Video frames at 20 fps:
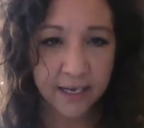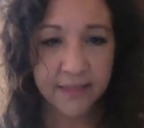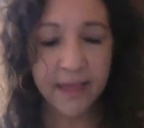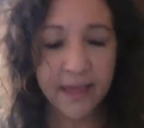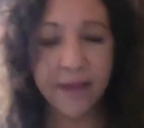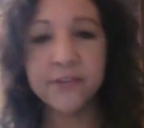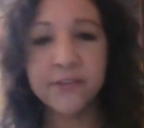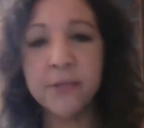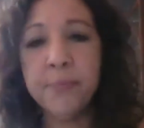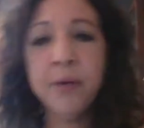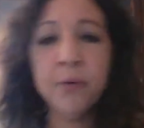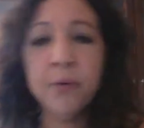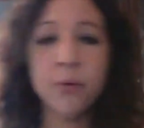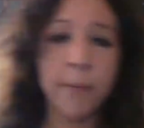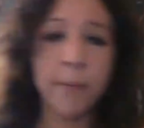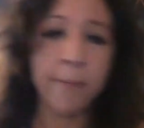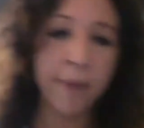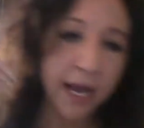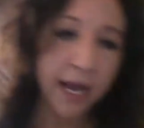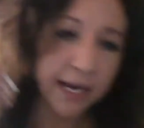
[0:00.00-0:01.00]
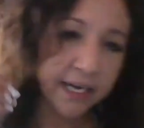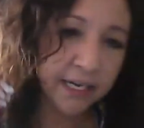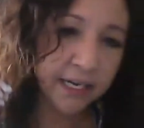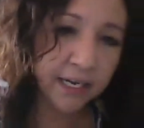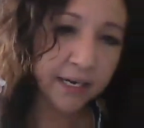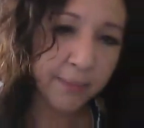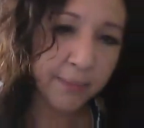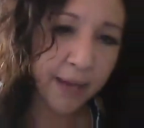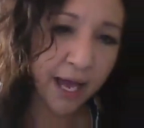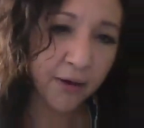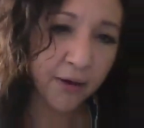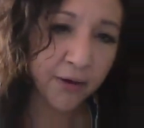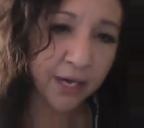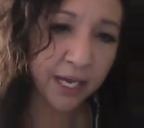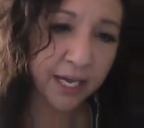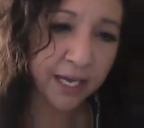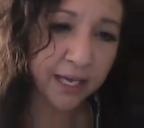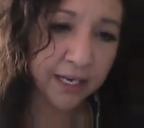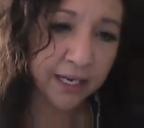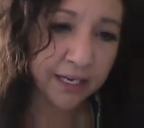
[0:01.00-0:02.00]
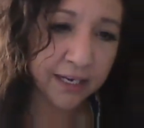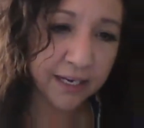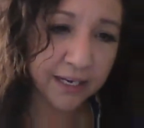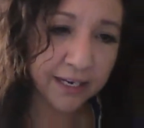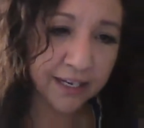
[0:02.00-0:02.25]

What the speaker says: They have to be reminded about it.